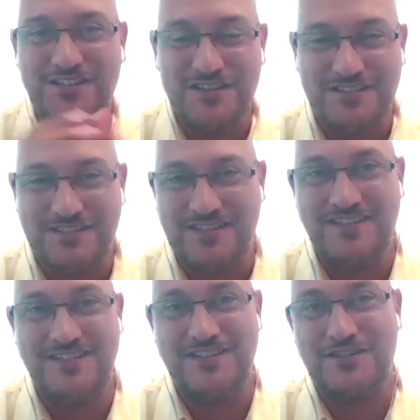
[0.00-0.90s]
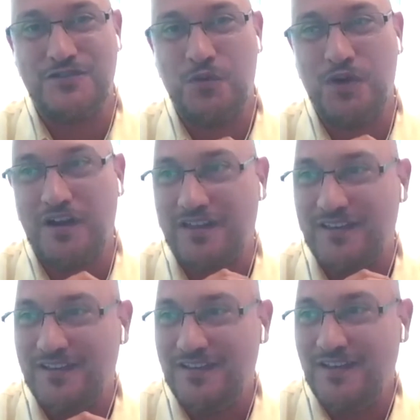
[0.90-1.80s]
this work,
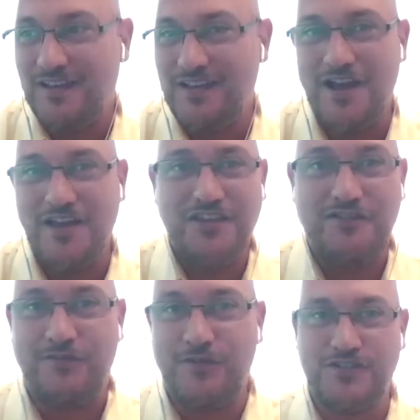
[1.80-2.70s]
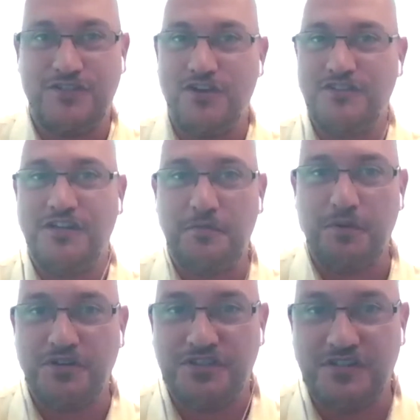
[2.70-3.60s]
I think first starts on the
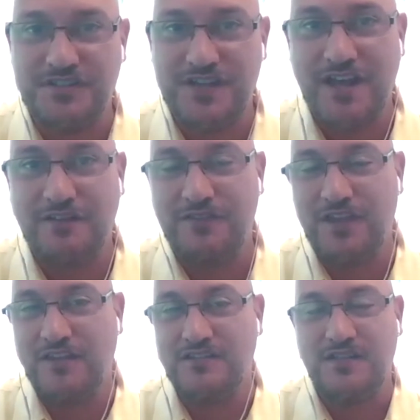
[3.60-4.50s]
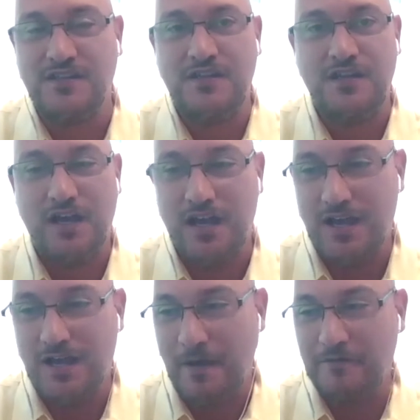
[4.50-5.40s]
personal side of things.
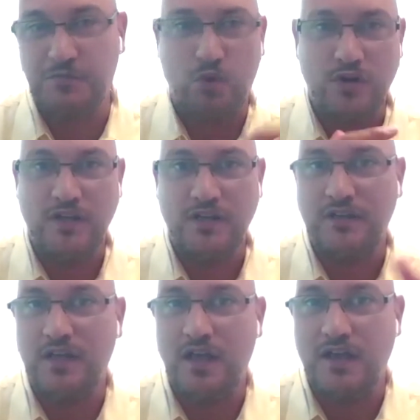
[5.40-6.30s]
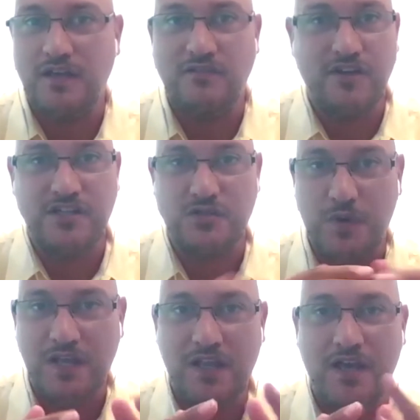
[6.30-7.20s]
I was born in
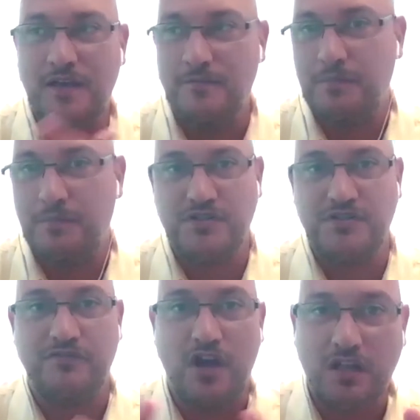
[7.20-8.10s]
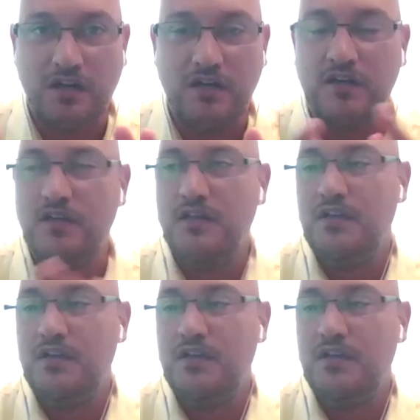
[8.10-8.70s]
Venezuela. I'm a person of color.